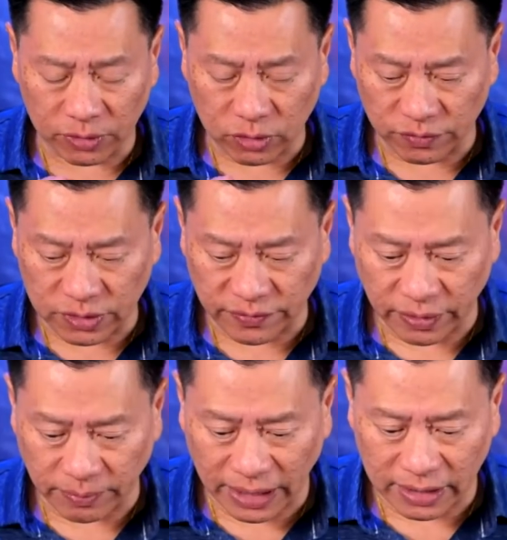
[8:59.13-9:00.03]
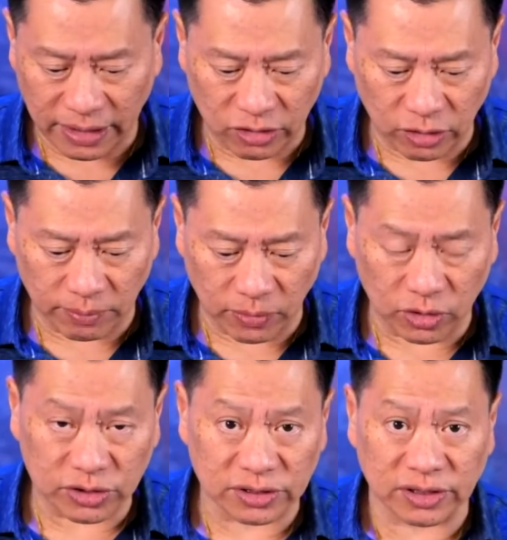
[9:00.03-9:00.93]
be able to observe your body, your
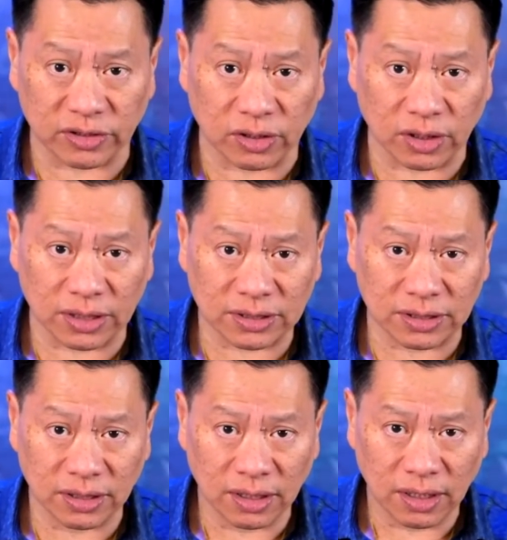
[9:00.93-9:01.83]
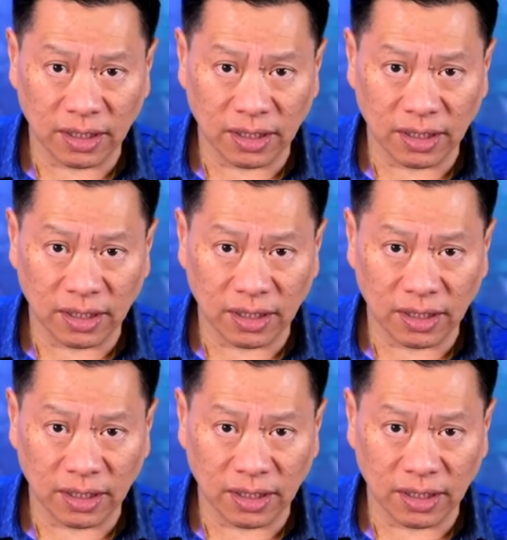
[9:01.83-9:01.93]
emotions, and your thoughts,